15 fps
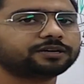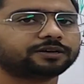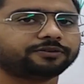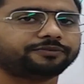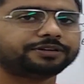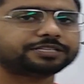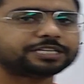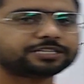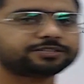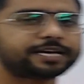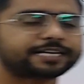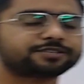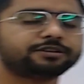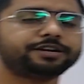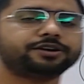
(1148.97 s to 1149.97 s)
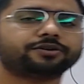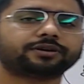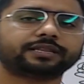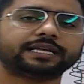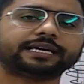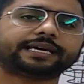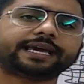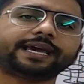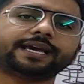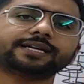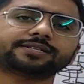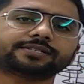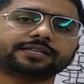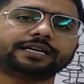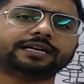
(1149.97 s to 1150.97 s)
which is actually not the
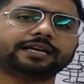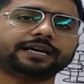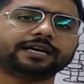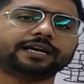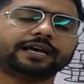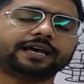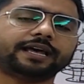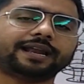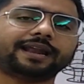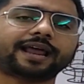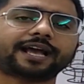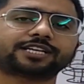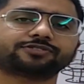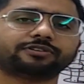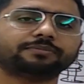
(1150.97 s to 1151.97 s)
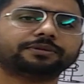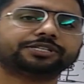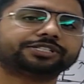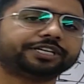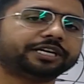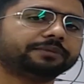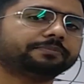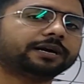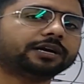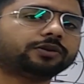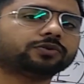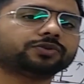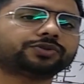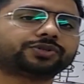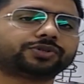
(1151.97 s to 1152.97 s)
case in an actual machine.
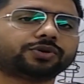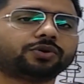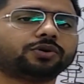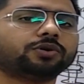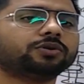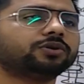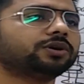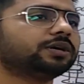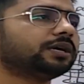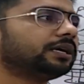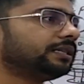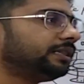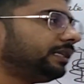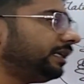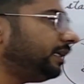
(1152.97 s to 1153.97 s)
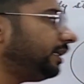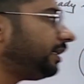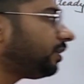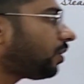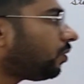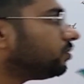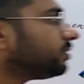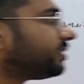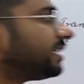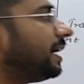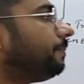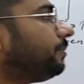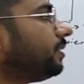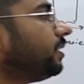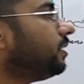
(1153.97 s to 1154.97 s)
But to show the
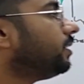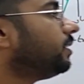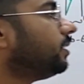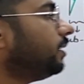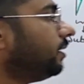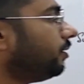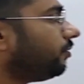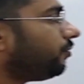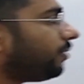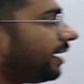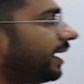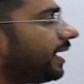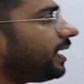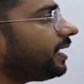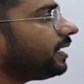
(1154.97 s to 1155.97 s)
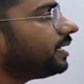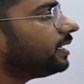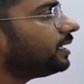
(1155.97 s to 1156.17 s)
concept why